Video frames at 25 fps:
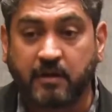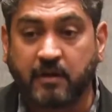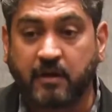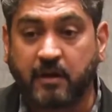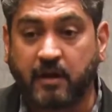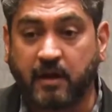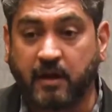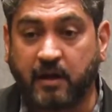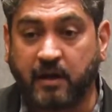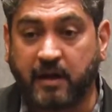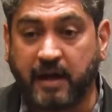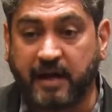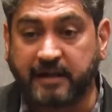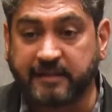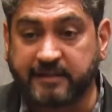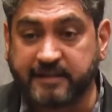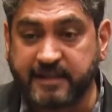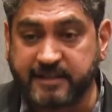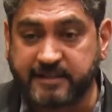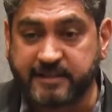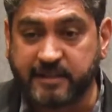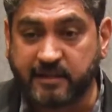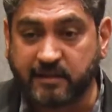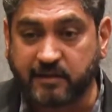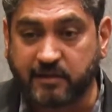Uh, and
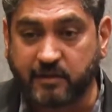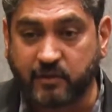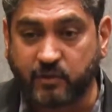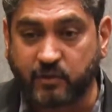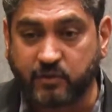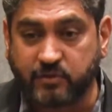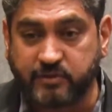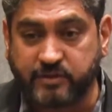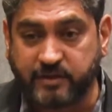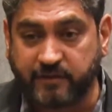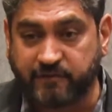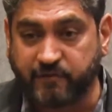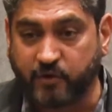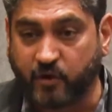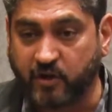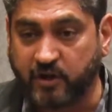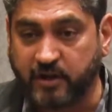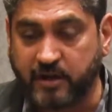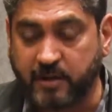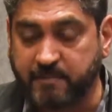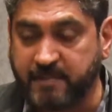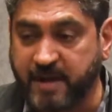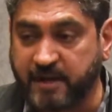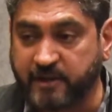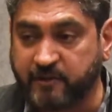this includes, if you're in
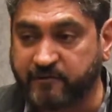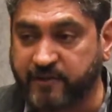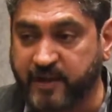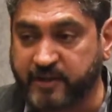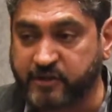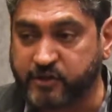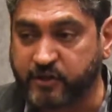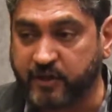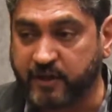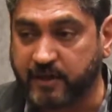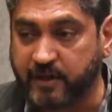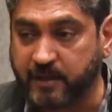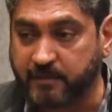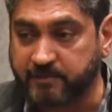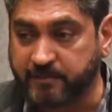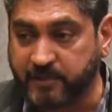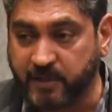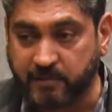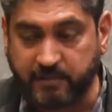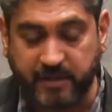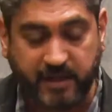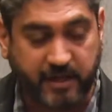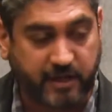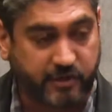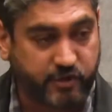a manufacturing company,
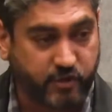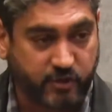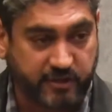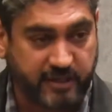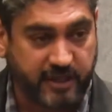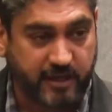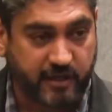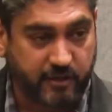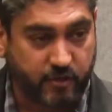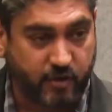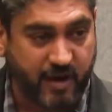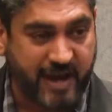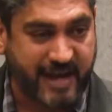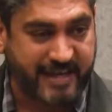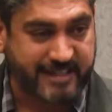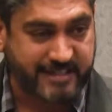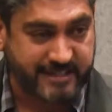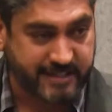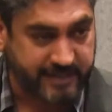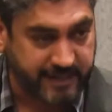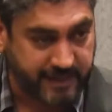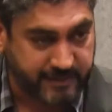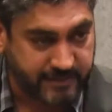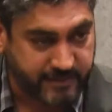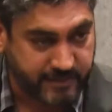making sure there are no
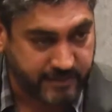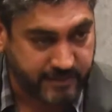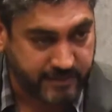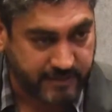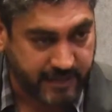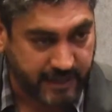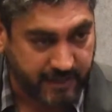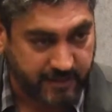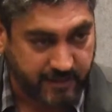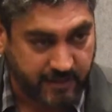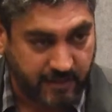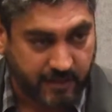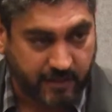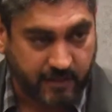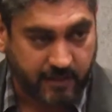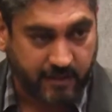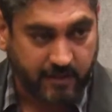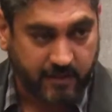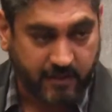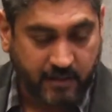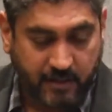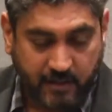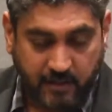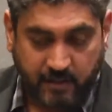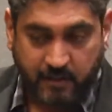accidents that uh,
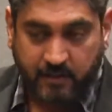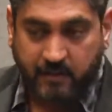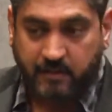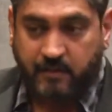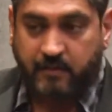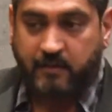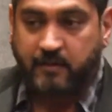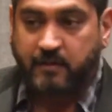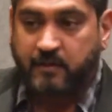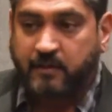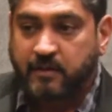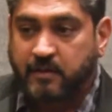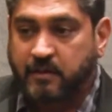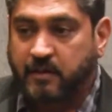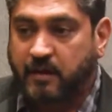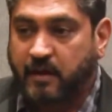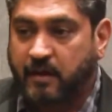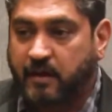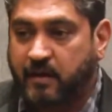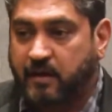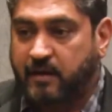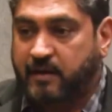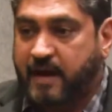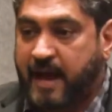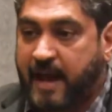
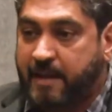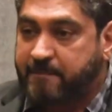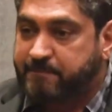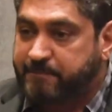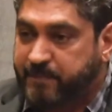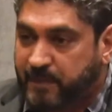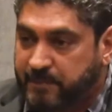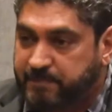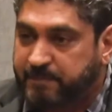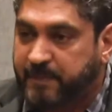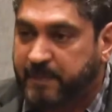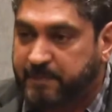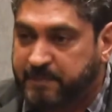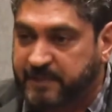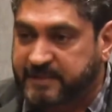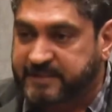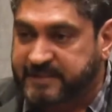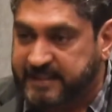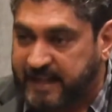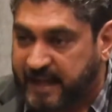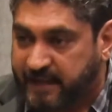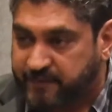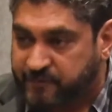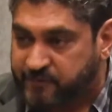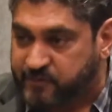uh, hamper people's
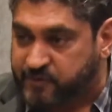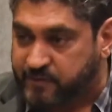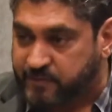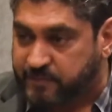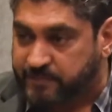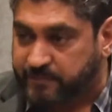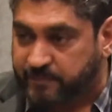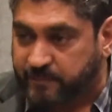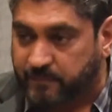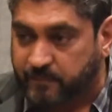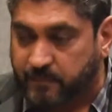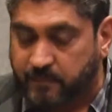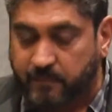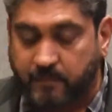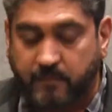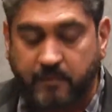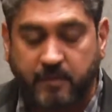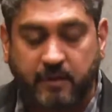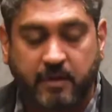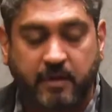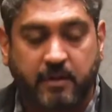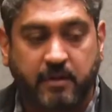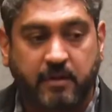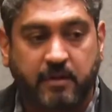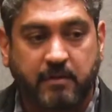lives.
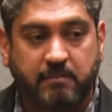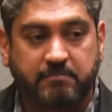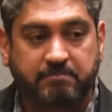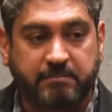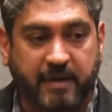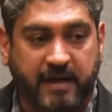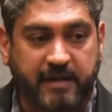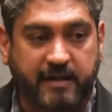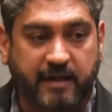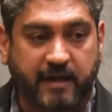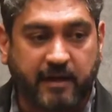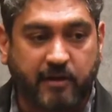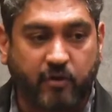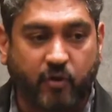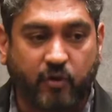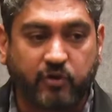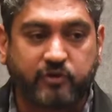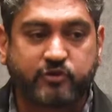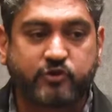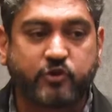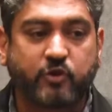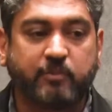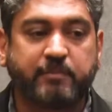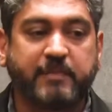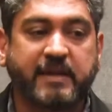But it
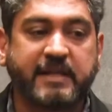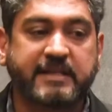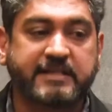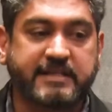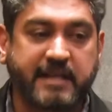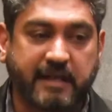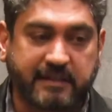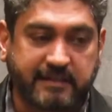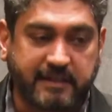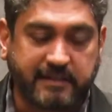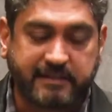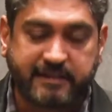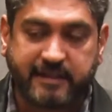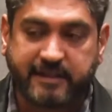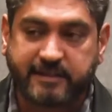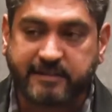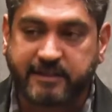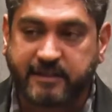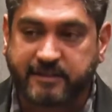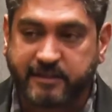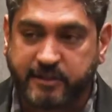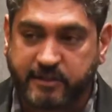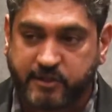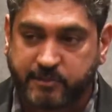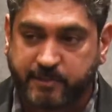also means other things,
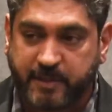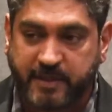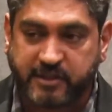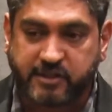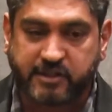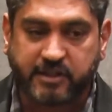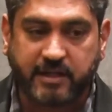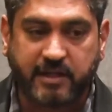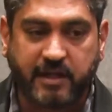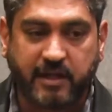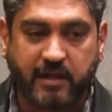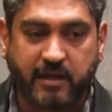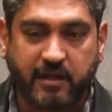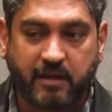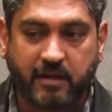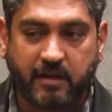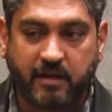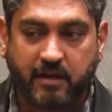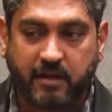and especially